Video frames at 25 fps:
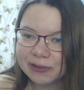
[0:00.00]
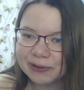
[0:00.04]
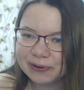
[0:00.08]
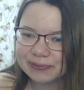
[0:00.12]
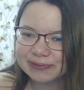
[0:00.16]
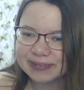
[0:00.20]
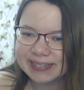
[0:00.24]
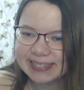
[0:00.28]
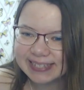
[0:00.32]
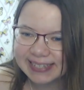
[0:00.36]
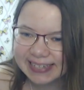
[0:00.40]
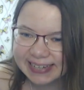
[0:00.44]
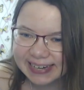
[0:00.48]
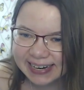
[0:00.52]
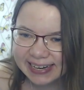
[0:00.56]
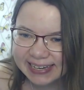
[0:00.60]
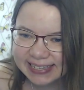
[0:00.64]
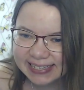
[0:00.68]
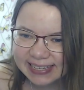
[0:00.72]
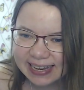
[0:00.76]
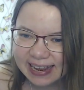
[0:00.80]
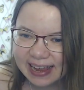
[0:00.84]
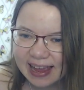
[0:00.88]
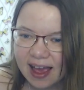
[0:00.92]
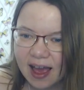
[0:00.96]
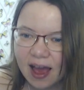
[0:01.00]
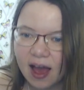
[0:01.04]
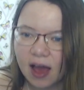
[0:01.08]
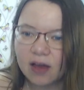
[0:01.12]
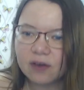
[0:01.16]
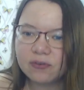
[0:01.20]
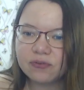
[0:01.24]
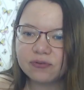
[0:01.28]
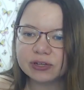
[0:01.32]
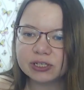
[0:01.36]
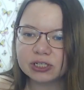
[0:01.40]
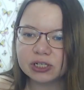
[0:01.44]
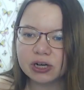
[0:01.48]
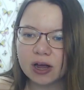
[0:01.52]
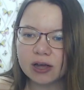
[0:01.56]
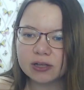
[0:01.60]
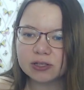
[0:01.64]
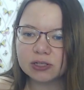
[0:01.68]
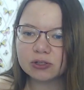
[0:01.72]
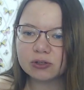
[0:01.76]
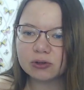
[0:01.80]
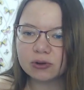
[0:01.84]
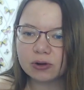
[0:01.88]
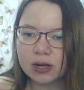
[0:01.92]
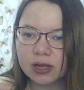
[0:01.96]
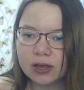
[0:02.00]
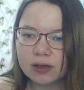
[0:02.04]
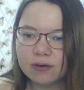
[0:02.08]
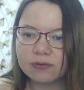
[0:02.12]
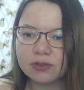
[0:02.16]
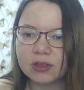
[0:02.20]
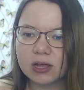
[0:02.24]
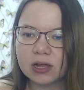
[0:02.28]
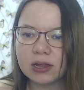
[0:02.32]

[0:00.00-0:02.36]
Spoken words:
Seriously? If we tried to leave,